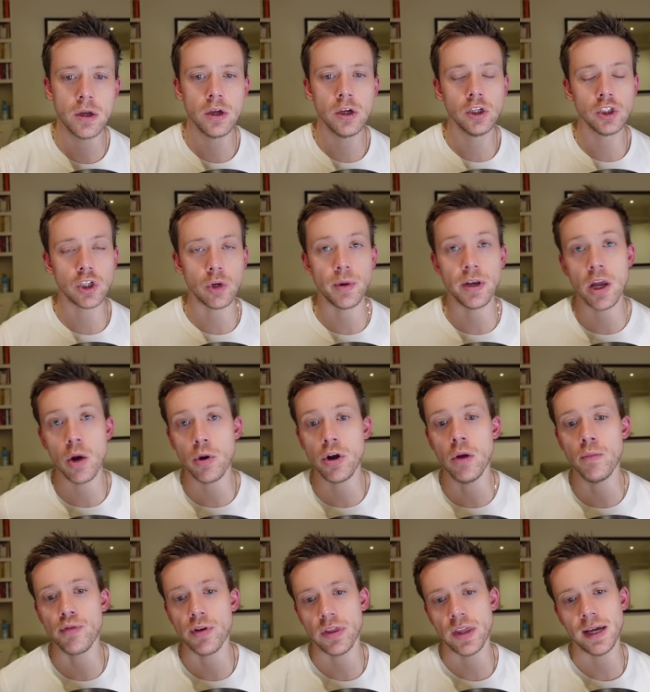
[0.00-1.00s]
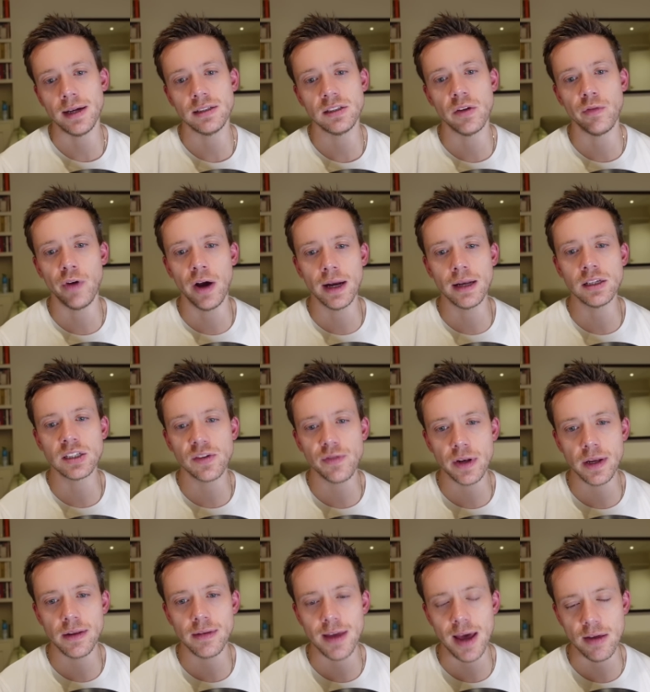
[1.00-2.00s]
So we know a number of things. The violent
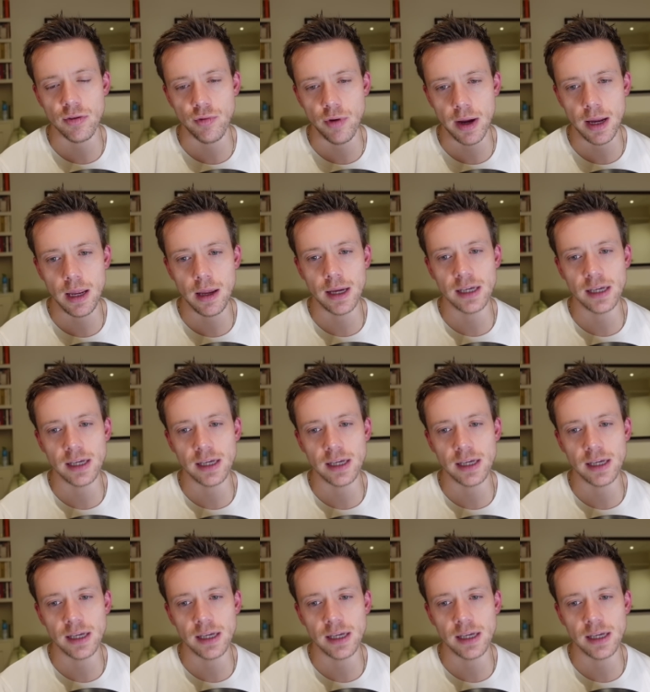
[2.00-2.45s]
civilian death rate